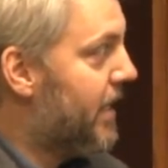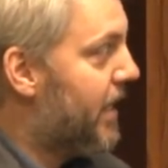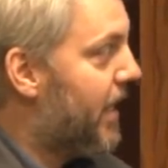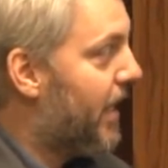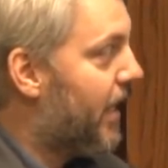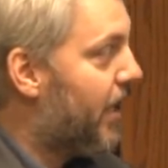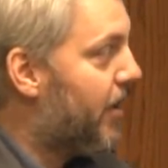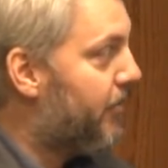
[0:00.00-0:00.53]

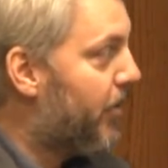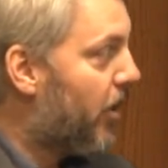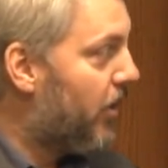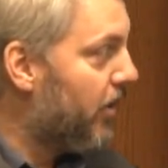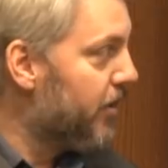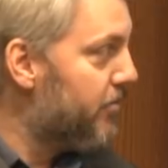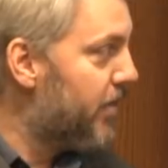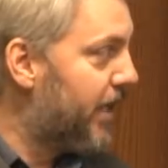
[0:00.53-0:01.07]
Um,
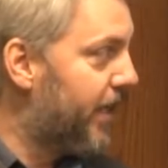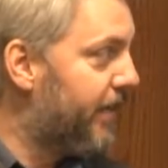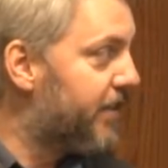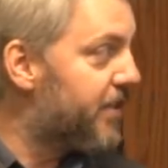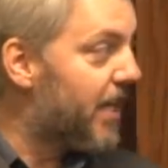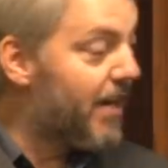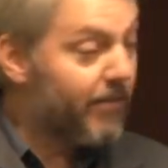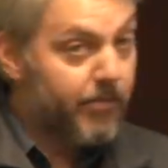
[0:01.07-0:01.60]
all the money
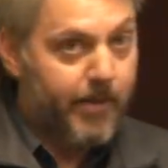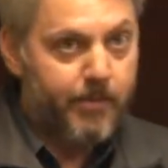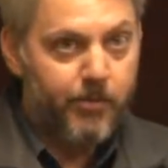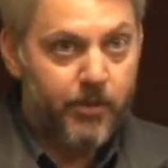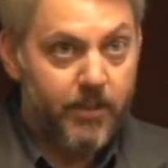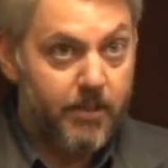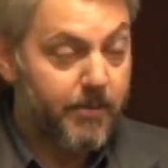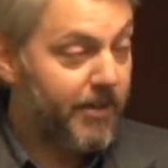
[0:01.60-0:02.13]
that's ever been
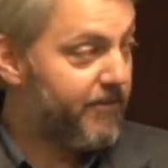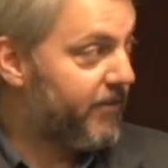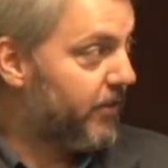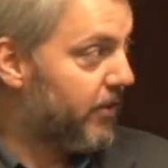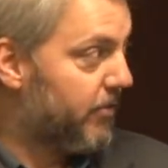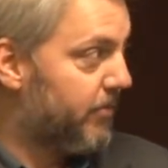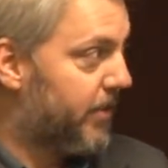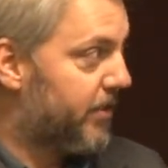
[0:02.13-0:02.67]
put into my
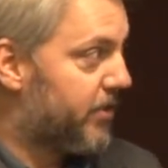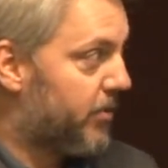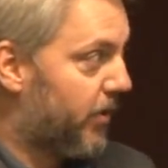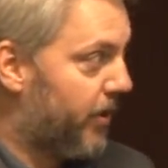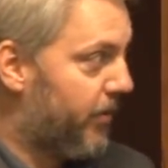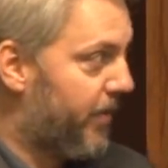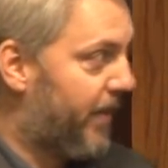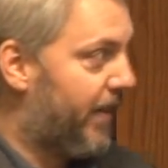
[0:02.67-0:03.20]
firm is
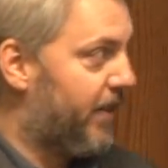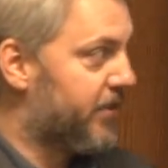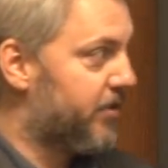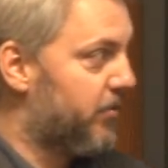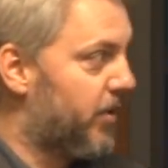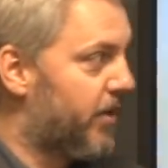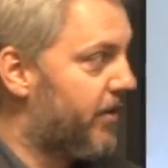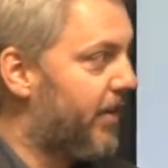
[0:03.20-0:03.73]

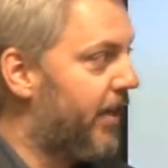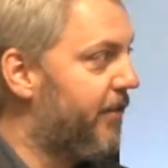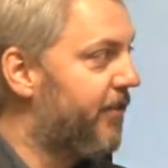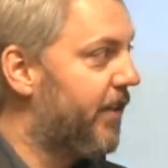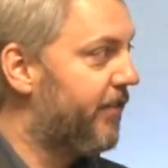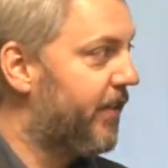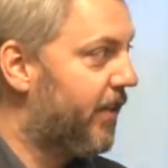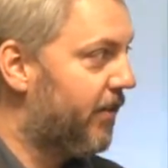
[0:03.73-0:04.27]

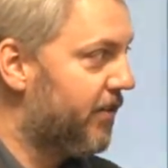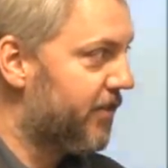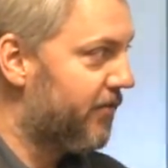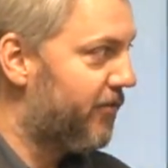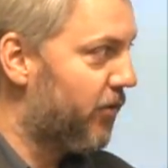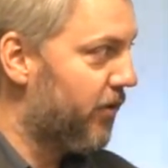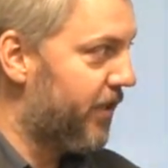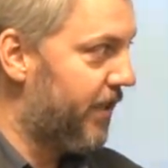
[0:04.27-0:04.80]

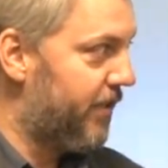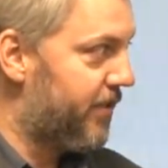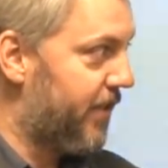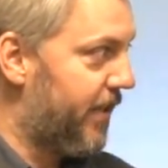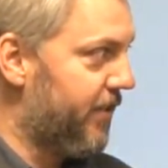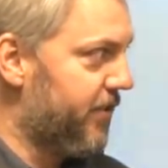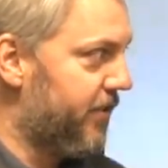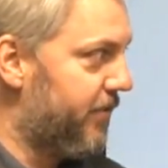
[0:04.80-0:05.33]

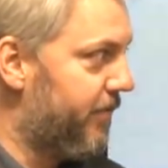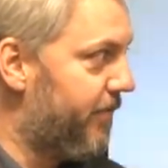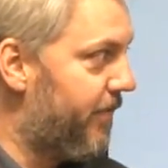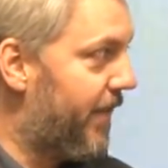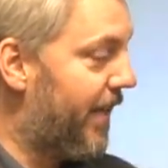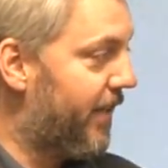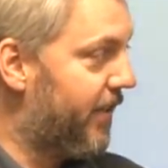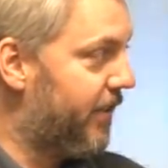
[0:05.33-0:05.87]
$21,195.14.
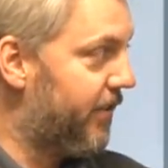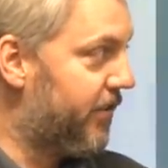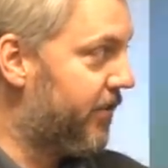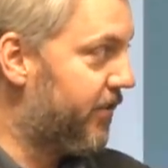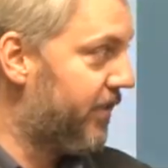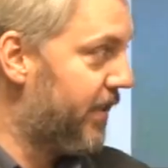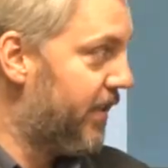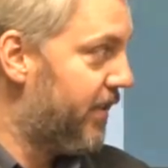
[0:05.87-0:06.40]
That
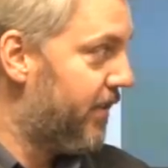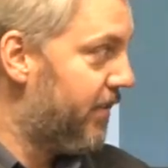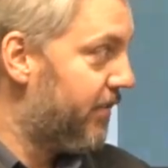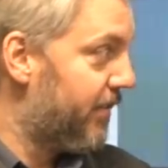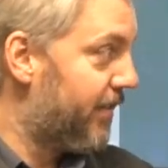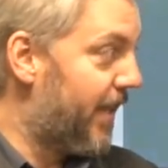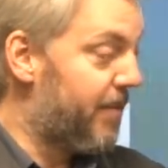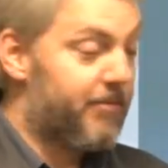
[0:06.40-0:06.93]
is
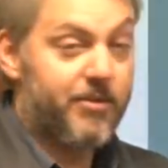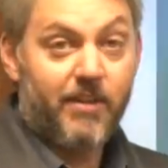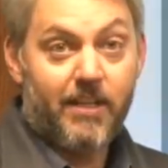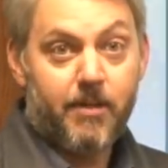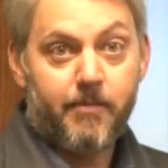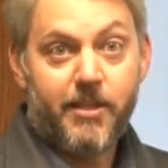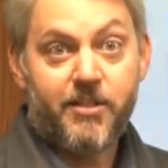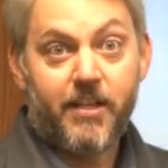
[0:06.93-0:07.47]
came straight
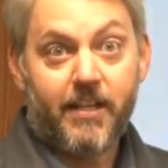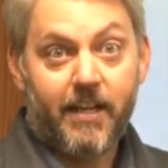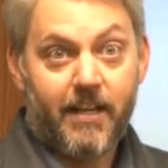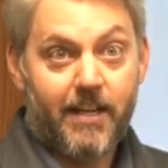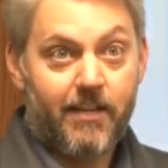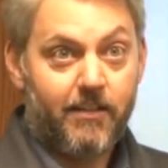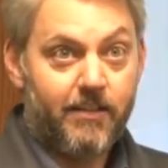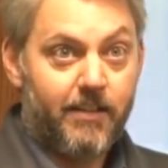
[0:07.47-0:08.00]
out of my checking
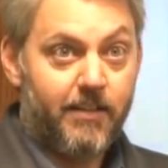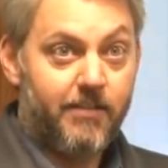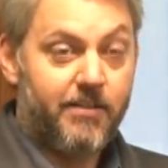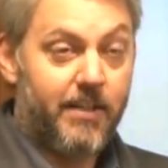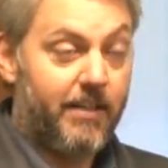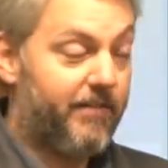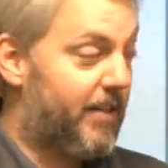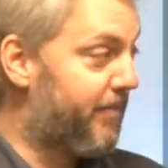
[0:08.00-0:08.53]
account. I'd
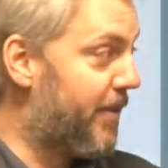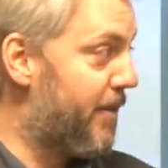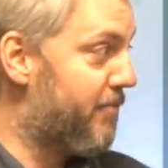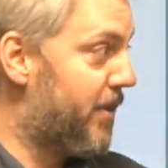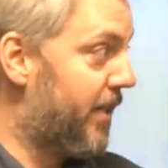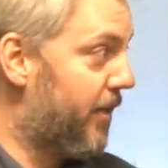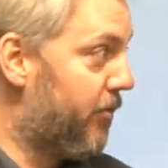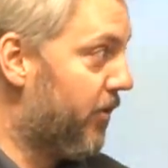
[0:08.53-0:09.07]
saved up that
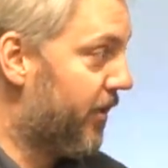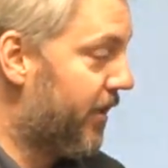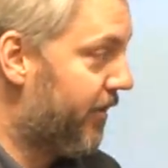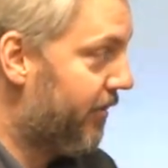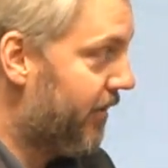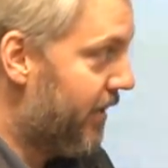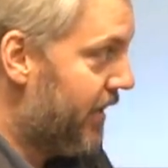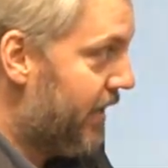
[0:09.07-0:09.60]
money
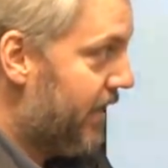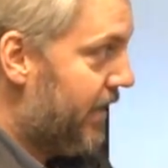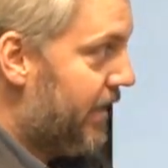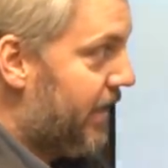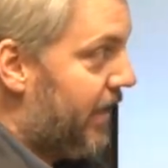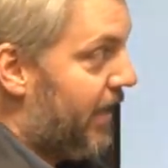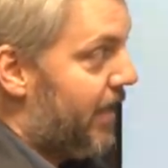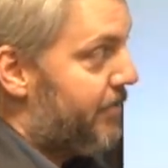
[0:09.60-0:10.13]
working
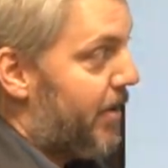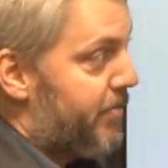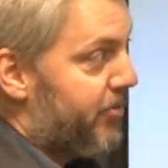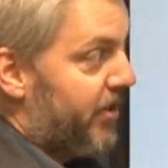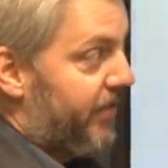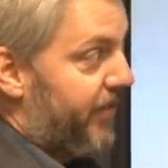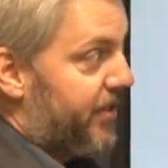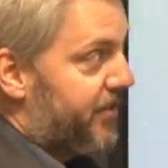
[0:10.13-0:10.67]
uh, at my
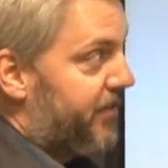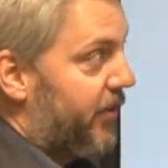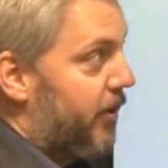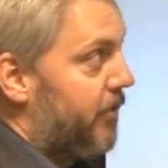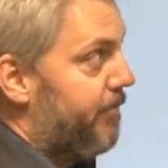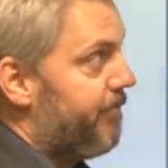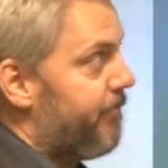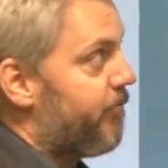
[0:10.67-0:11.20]
previous
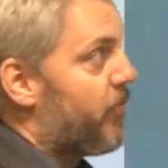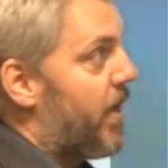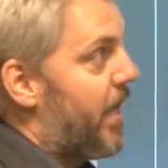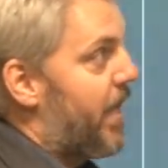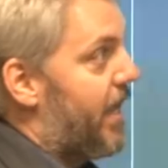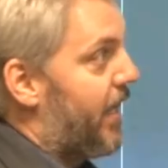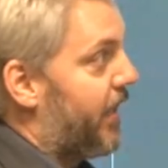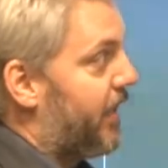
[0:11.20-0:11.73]
firm.
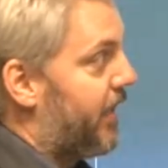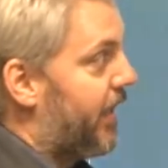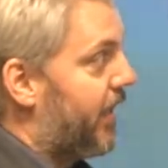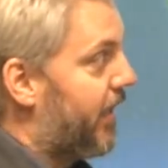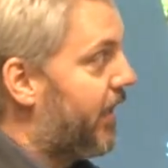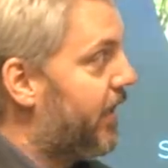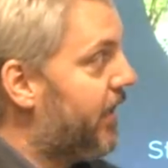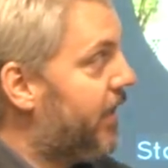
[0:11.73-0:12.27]
And
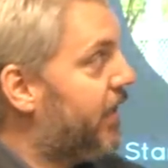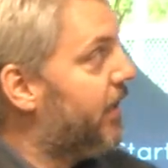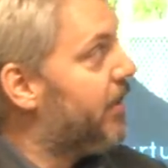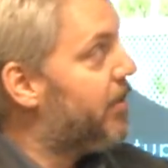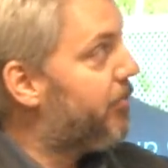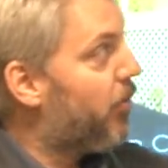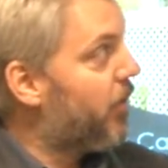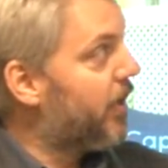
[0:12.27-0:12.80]
uh,
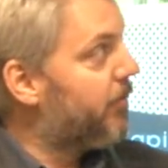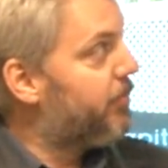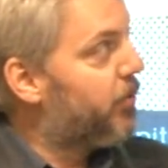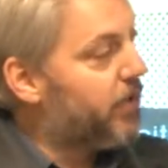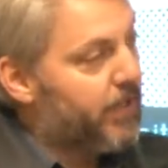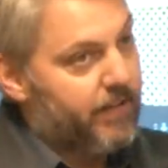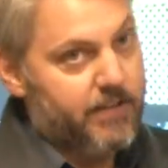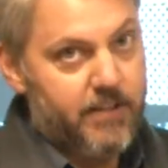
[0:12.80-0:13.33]
the point of
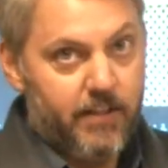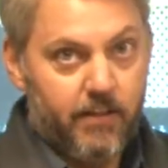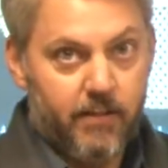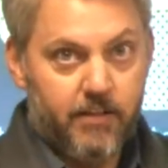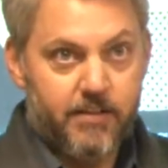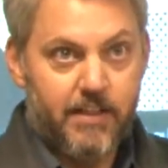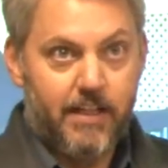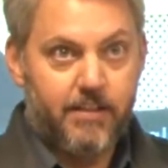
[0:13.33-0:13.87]
putting this
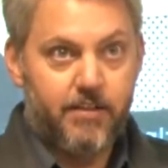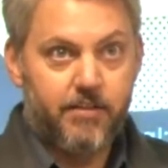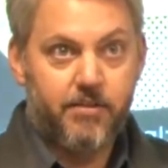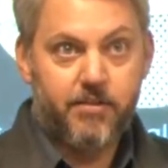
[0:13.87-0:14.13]
here is not to